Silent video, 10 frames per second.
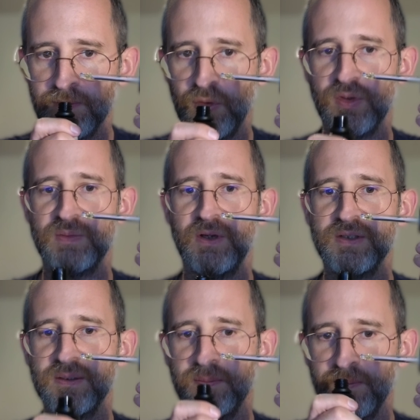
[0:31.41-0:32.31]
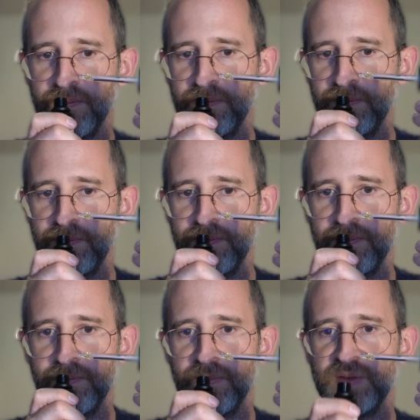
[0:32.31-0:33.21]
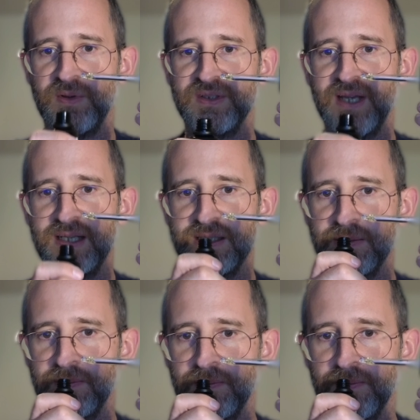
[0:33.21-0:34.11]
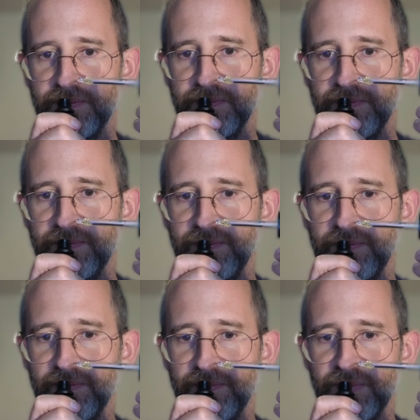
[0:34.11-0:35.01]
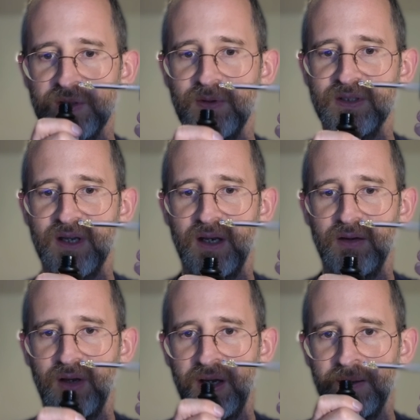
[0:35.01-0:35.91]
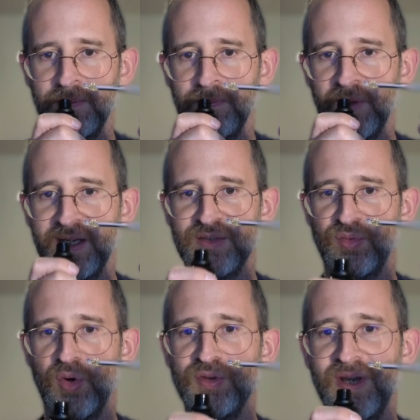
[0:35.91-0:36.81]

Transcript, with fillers: Oh, it smells, it smells nice. It smells kind of, I guess, rose,